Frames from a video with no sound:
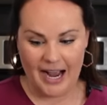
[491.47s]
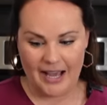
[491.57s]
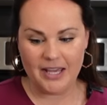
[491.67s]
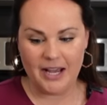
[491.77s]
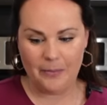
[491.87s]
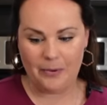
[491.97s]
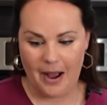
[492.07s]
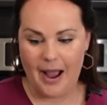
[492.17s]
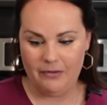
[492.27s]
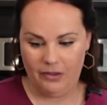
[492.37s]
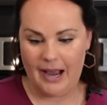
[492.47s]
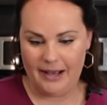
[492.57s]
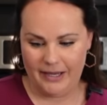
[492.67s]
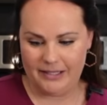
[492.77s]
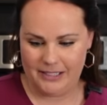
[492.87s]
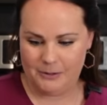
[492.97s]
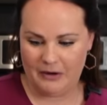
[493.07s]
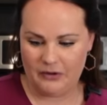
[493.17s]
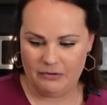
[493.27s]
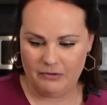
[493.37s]
I think I, I, I like this
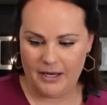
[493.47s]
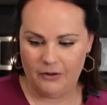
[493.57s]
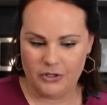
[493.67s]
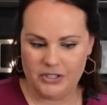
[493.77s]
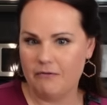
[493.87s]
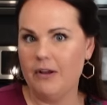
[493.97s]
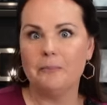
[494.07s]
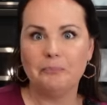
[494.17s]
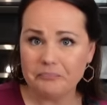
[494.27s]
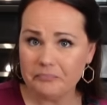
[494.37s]
better than regular stuffing.